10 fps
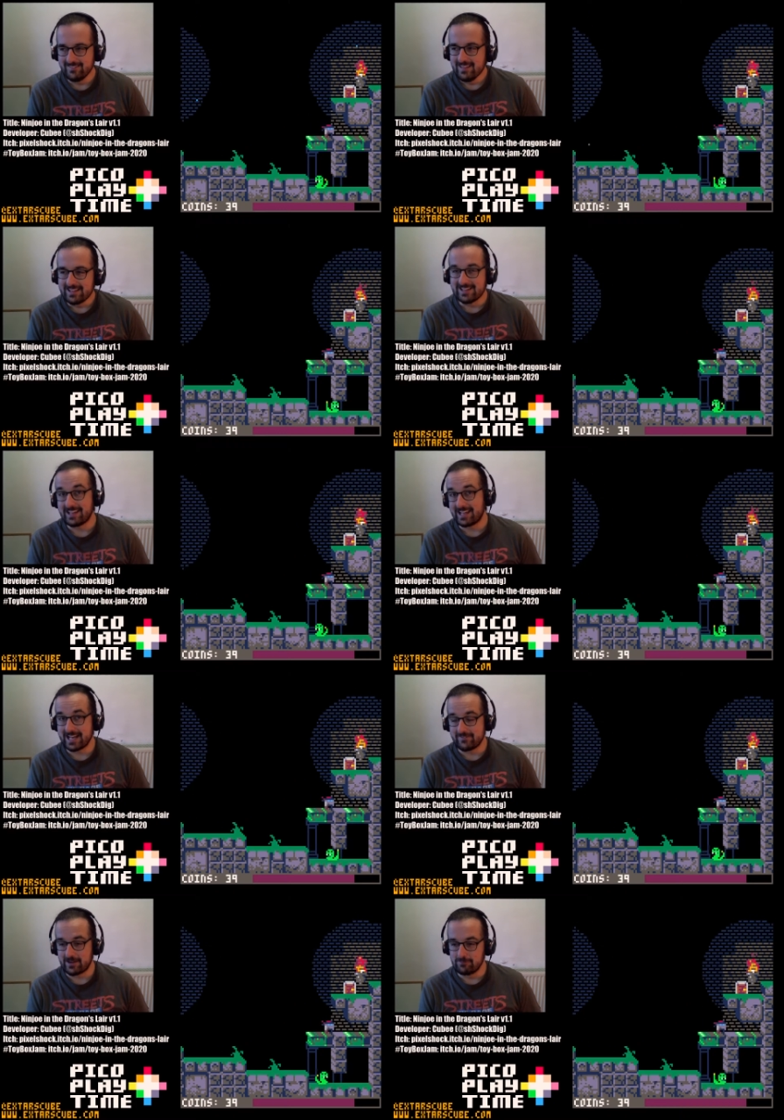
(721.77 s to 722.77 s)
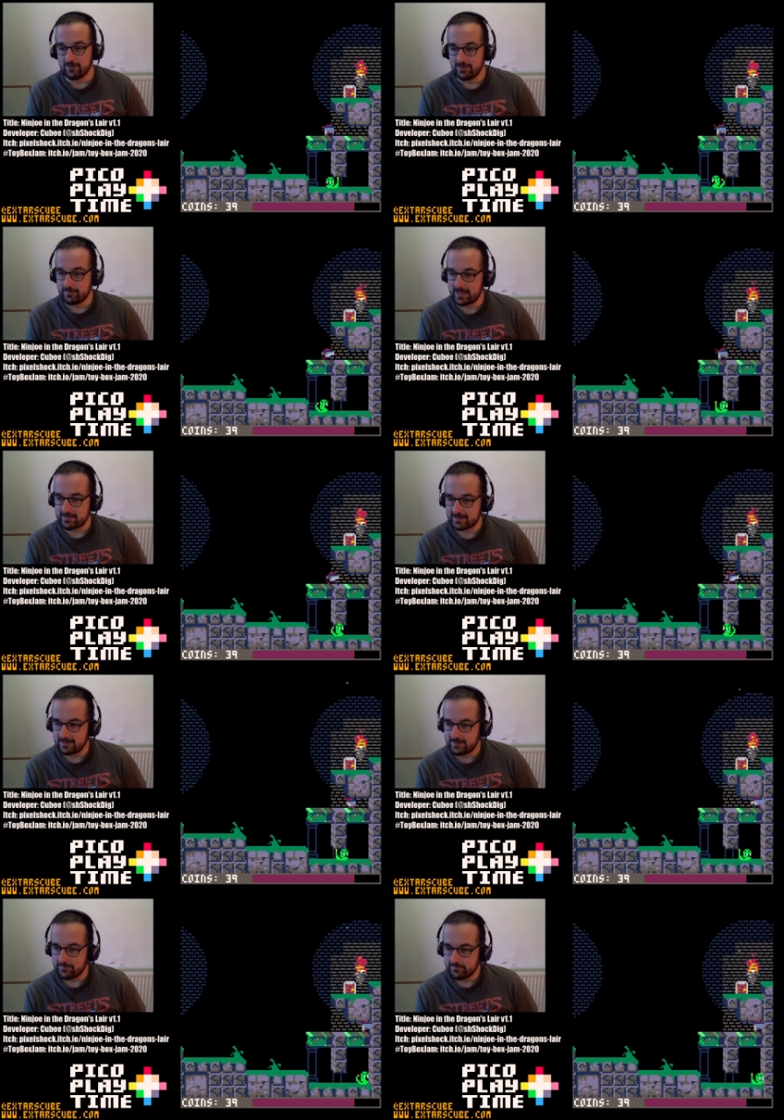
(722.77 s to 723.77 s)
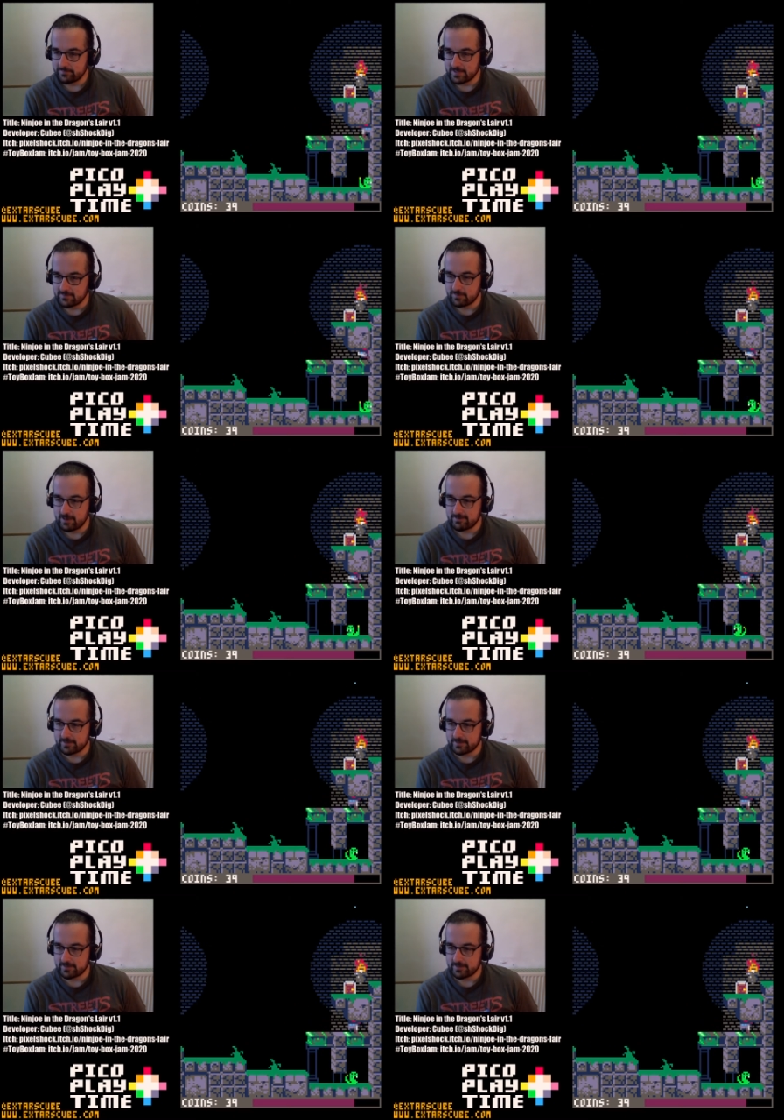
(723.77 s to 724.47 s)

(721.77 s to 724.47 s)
You can kind of outrun them basically. I just realised I